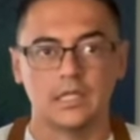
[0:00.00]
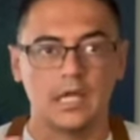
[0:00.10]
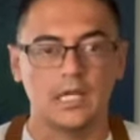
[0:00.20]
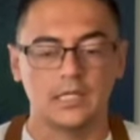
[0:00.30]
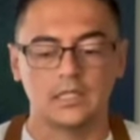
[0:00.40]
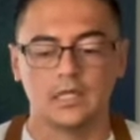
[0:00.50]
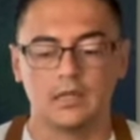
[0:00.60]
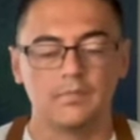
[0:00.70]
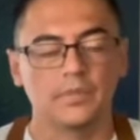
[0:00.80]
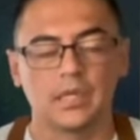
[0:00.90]
has the
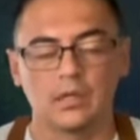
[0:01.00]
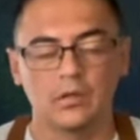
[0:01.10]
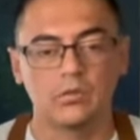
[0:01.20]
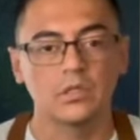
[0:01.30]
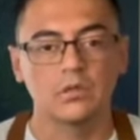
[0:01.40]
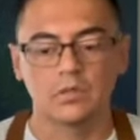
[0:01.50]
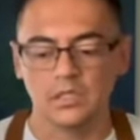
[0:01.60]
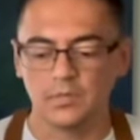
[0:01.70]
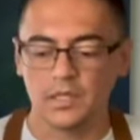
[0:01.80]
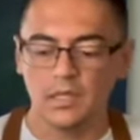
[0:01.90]
original
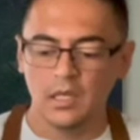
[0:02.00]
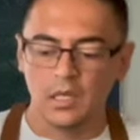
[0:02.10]
recipe,